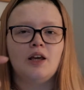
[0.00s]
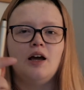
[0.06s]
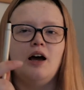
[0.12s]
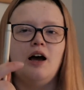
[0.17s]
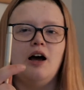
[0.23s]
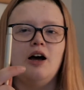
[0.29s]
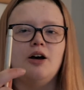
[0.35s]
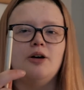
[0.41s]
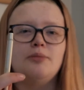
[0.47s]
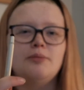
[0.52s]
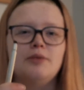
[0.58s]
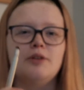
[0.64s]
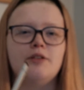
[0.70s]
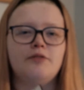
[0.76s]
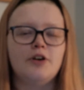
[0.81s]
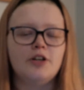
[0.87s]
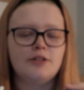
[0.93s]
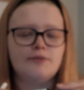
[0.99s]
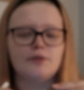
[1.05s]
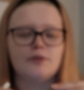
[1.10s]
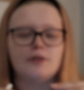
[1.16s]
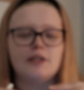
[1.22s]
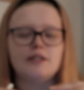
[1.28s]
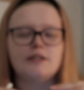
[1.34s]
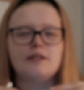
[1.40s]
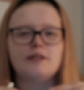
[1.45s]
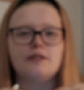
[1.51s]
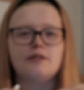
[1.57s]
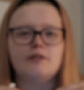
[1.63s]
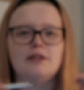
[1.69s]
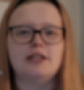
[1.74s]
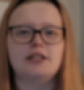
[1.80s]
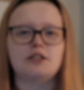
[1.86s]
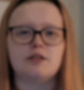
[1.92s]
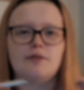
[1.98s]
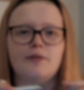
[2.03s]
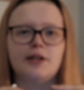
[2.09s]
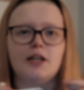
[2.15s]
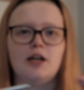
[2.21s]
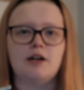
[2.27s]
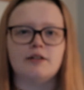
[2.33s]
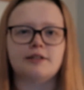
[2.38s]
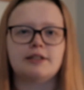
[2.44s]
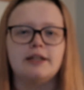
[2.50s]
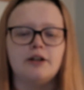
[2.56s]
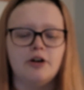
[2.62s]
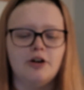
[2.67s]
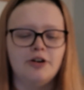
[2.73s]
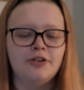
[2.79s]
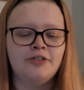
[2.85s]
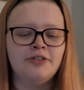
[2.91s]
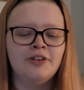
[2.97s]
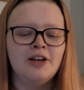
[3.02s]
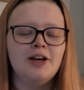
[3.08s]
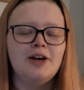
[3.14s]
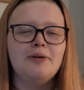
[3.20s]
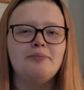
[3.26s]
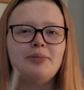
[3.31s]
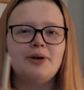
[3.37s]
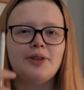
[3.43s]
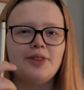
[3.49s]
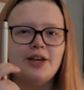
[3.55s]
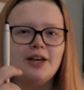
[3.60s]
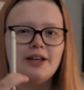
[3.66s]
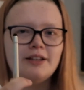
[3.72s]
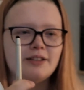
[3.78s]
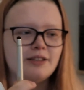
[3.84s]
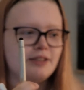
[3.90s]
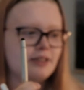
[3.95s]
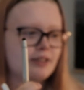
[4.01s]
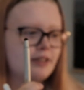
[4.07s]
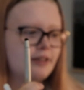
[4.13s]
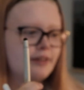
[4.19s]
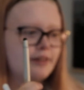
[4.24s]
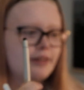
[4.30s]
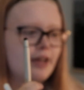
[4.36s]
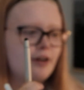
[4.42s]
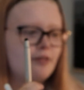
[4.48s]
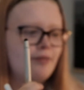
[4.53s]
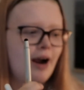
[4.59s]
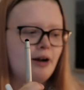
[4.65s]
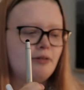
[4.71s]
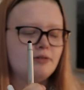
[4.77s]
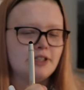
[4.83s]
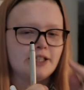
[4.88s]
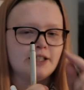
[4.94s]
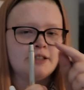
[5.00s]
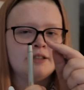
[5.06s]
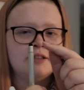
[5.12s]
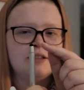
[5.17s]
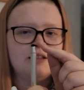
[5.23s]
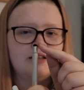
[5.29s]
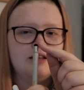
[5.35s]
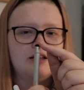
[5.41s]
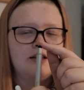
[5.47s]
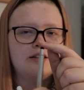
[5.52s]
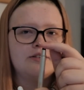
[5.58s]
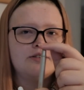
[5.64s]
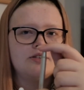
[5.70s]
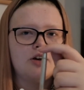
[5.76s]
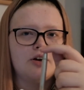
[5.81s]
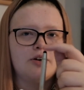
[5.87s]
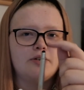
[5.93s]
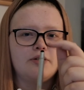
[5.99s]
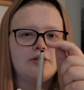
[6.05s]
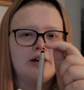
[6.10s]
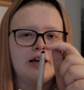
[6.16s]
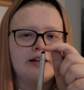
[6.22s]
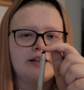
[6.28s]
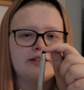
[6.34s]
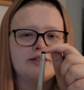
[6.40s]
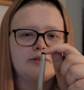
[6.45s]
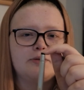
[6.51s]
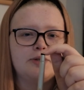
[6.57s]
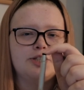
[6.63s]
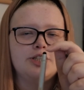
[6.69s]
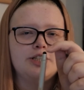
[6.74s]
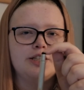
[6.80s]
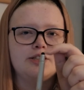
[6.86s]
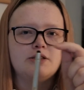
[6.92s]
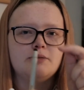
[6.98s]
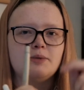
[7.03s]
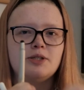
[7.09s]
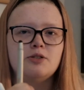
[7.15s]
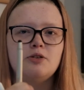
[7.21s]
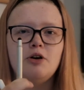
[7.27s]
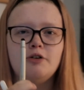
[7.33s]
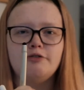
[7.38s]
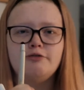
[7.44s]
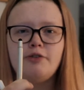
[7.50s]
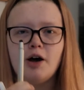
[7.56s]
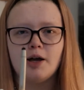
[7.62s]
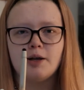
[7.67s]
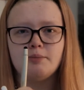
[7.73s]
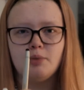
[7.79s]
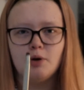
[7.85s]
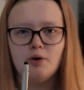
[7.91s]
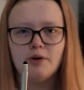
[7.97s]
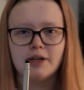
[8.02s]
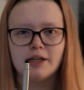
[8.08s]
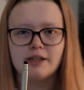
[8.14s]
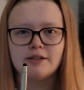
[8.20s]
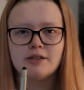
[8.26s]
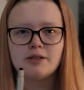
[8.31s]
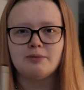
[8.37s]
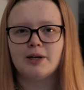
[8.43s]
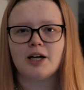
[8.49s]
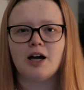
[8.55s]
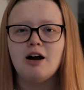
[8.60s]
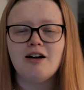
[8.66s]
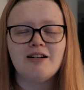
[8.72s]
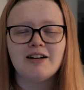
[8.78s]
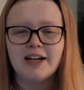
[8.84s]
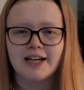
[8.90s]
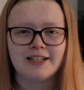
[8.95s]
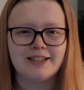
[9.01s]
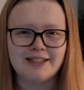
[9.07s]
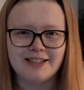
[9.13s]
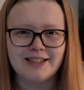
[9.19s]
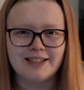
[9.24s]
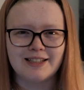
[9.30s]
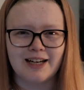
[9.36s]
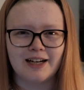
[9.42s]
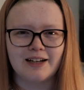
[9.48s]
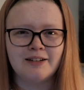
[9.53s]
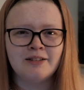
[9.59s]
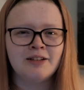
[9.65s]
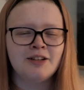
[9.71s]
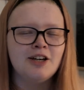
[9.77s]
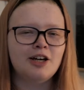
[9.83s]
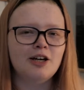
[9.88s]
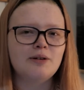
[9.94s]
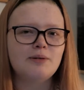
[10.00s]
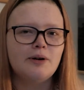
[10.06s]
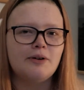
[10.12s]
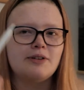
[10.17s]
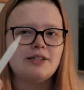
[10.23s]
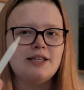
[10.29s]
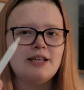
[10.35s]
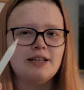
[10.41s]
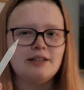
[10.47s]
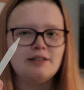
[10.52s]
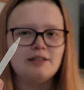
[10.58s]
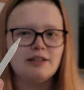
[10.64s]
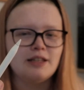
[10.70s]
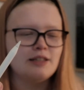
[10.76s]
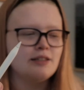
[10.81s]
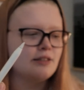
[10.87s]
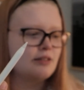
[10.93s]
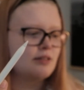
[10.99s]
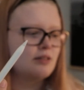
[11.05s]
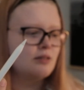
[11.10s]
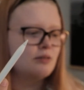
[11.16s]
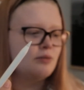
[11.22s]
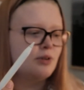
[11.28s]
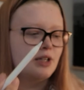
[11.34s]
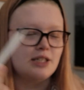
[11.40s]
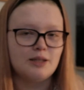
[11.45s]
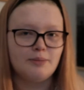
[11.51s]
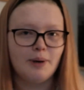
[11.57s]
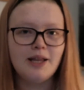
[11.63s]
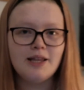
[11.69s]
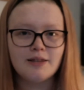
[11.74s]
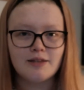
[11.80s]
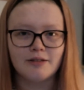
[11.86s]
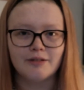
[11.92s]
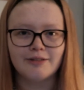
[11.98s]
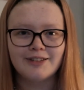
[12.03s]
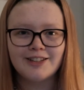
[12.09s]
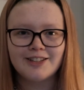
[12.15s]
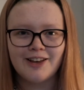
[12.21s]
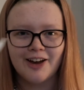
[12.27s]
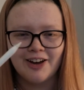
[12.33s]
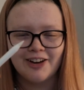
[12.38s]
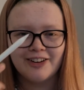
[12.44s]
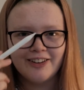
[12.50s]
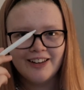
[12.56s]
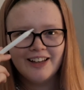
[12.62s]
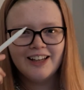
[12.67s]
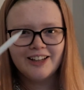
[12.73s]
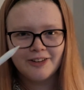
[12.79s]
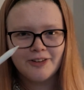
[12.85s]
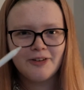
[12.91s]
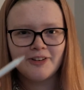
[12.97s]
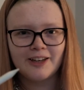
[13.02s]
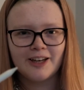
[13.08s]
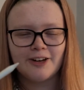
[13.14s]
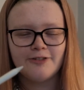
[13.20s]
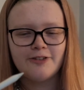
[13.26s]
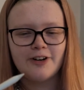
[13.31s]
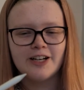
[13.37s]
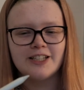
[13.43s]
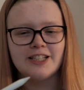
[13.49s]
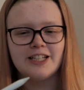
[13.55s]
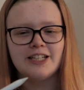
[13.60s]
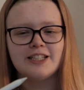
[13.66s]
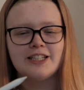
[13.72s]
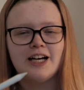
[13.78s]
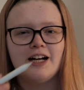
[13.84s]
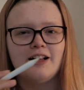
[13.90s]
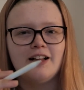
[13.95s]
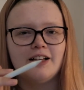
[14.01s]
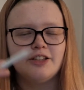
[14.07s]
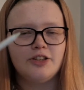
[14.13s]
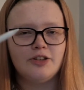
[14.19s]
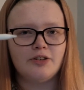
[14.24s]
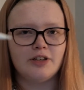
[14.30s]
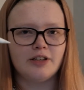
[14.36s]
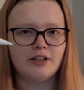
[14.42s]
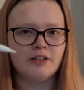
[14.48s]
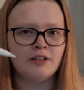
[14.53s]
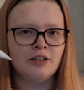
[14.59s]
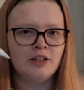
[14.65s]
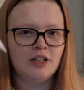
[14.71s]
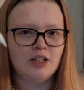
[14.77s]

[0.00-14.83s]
first of all, these lids are really hard to get off, but they're rounded. So, and it's squishy, so it's not a fine point, so I can't get detail, whereas this is, well, it's a pencil, so you can get fine detail, and you can